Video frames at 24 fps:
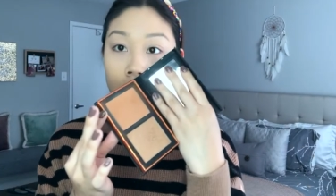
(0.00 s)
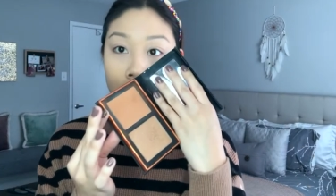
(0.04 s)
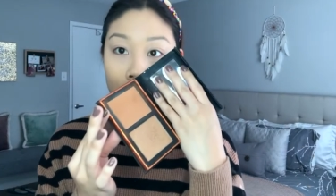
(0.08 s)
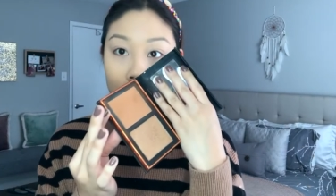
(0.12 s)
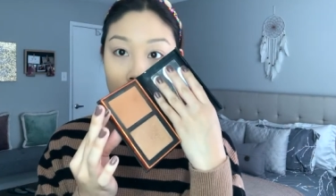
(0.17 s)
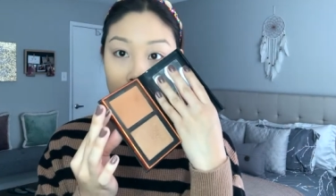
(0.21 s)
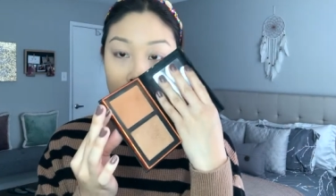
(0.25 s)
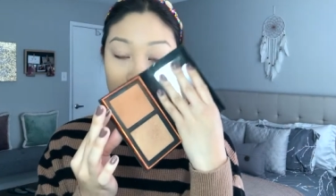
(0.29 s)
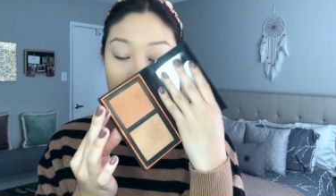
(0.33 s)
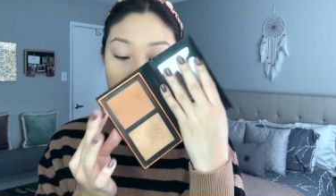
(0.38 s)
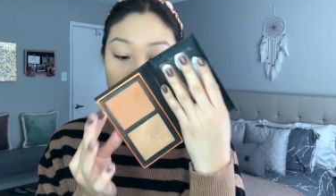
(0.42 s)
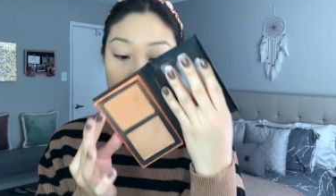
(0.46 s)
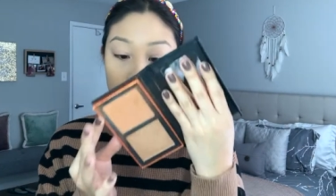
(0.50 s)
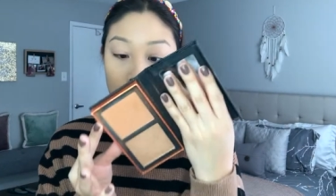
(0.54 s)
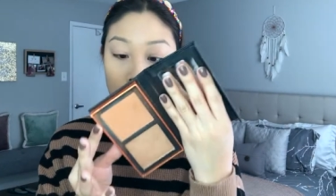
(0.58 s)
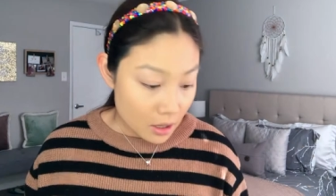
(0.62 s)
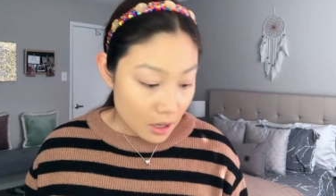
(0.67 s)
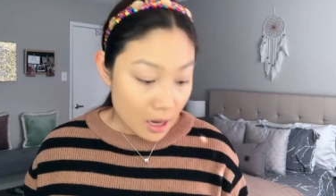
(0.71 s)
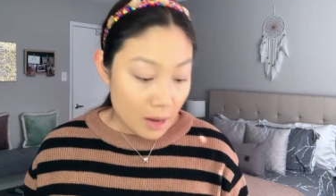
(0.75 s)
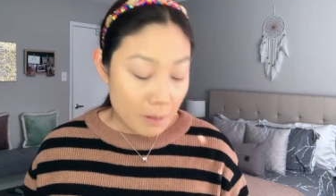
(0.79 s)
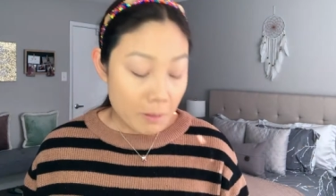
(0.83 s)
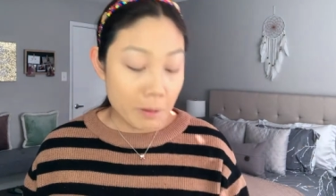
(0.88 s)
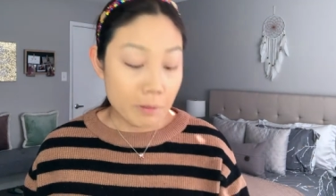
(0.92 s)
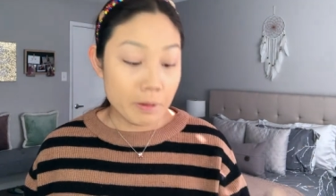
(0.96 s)
Golden Moment.
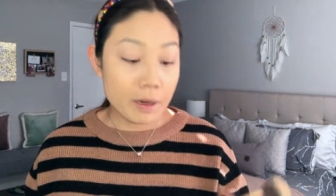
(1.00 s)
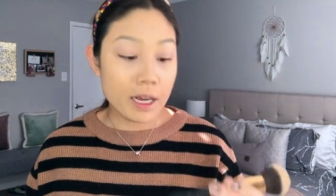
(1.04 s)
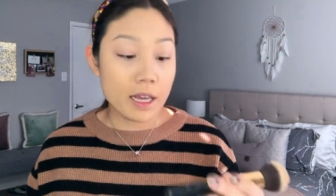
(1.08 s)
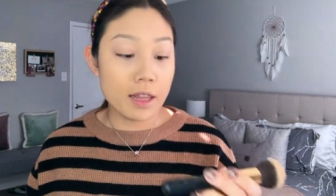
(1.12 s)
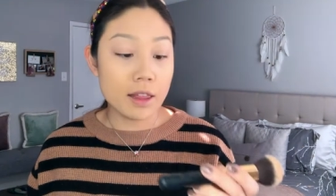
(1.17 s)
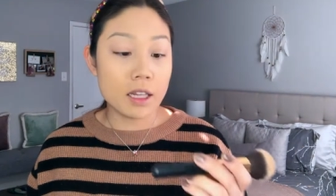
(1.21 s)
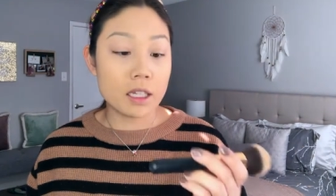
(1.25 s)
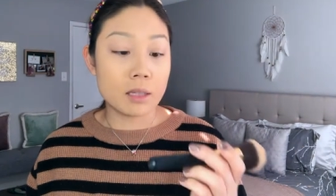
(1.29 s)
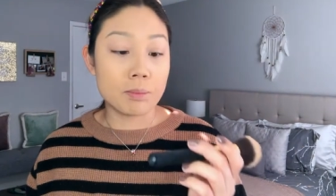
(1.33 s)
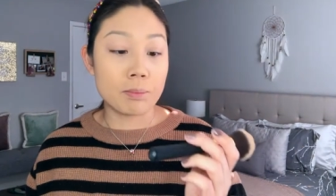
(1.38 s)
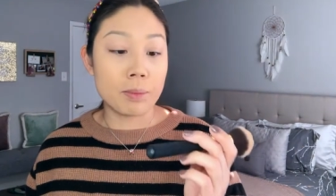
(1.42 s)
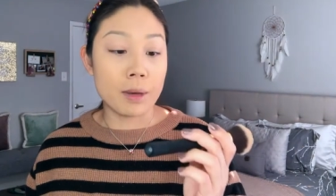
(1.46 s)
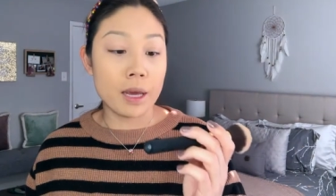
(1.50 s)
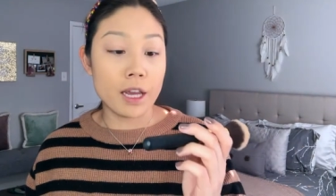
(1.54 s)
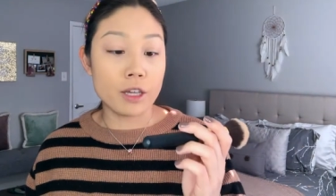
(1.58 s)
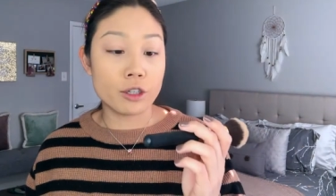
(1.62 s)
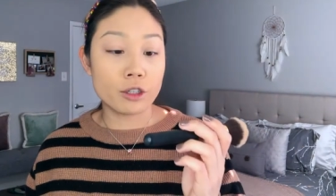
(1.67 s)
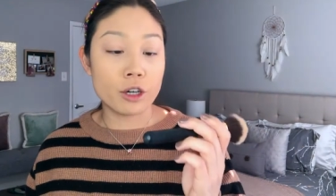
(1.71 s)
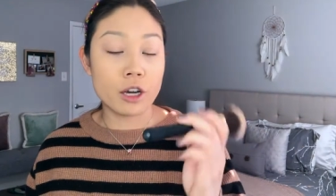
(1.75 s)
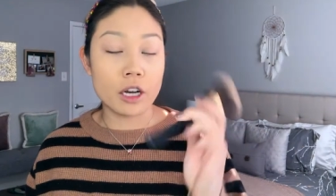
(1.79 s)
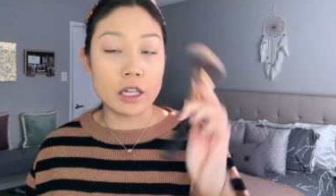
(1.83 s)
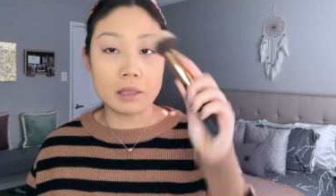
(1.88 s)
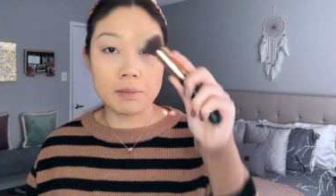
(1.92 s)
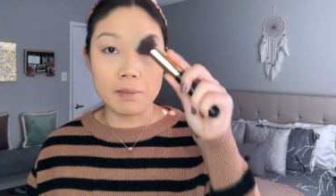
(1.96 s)
I'm gonna be taking this
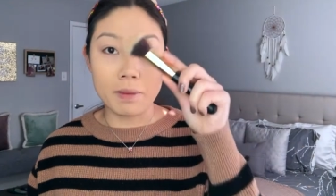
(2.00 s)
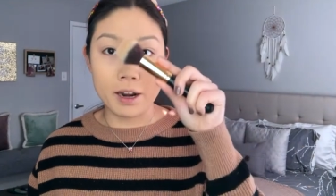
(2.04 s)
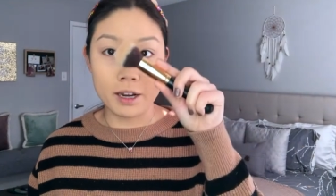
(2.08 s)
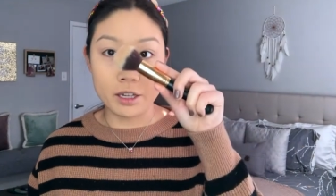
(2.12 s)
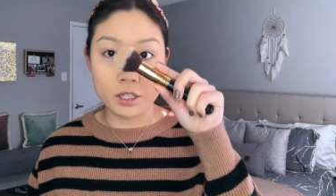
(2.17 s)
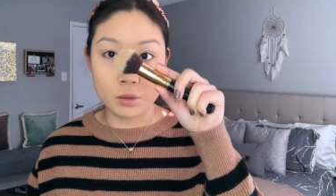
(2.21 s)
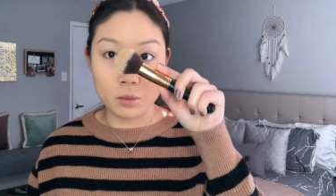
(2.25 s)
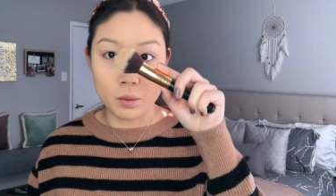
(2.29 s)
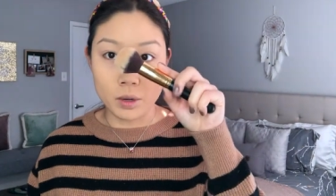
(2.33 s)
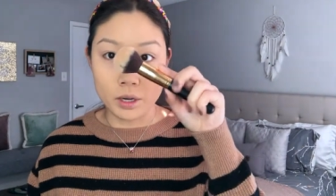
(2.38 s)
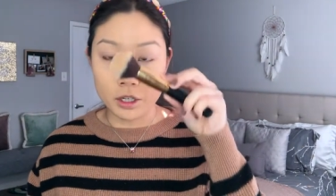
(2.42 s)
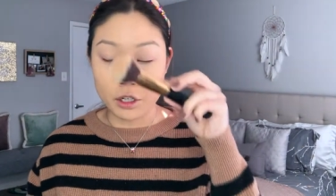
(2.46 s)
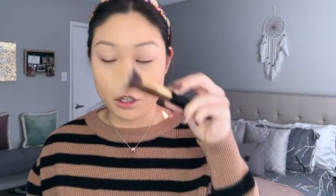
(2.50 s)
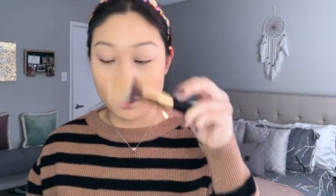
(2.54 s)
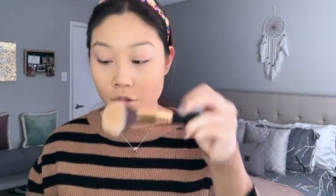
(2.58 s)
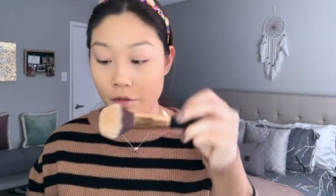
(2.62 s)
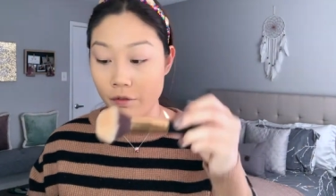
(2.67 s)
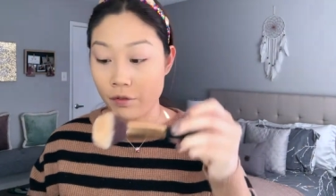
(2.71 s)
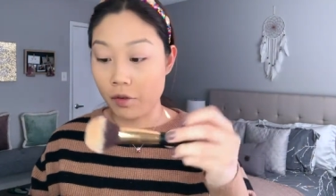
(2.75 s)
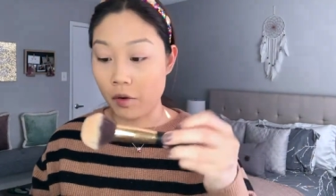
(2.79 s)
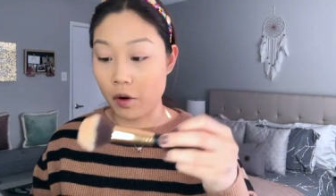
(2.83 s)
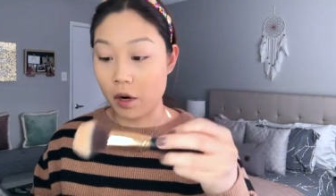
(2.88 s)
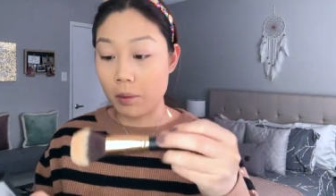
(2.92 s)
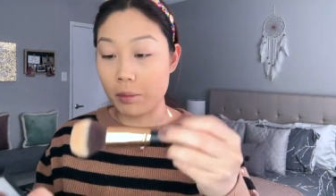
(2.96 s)
BH Cosmetics
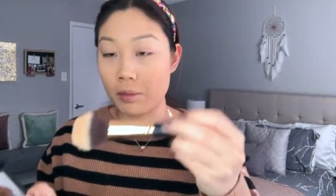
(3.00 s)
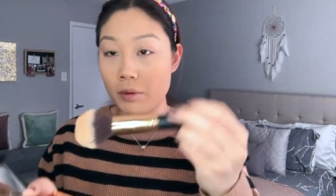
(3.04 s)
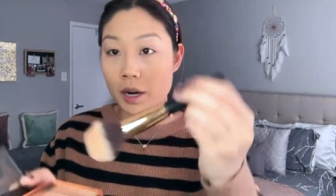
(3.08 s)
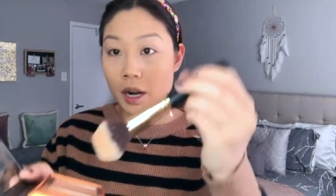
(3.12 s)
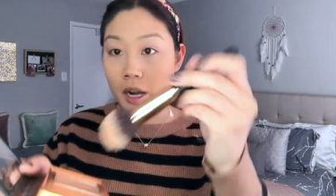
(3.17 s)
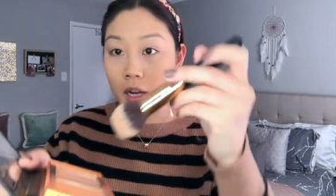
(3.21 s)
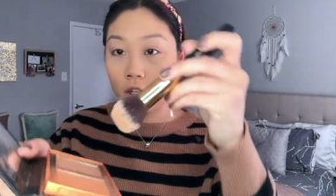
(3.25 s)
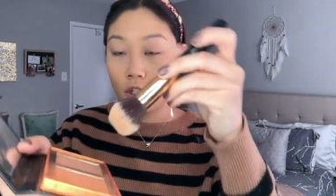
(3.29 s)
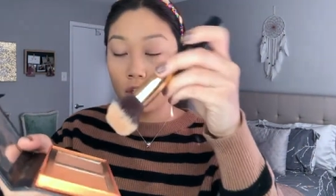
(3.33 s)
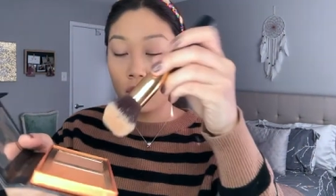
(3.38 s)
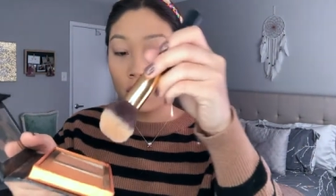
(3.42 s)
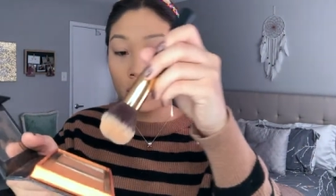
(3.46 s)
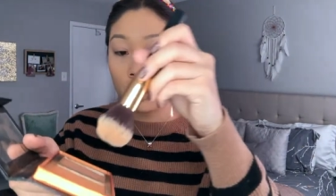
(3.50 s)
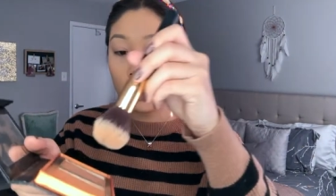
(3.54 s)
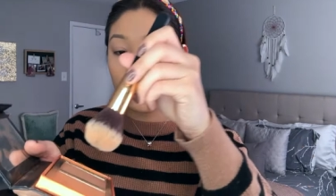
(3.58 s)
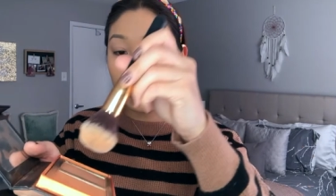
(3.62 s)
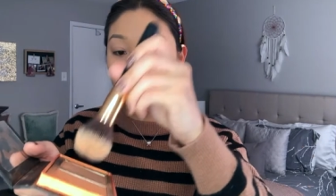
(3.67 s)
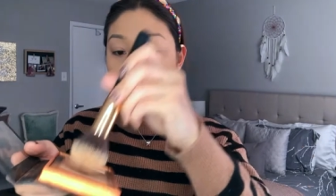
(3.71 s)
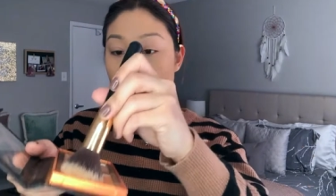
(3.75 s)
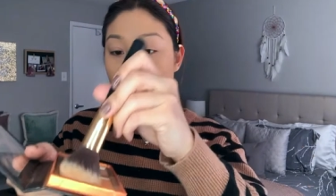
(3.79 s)
124 brush.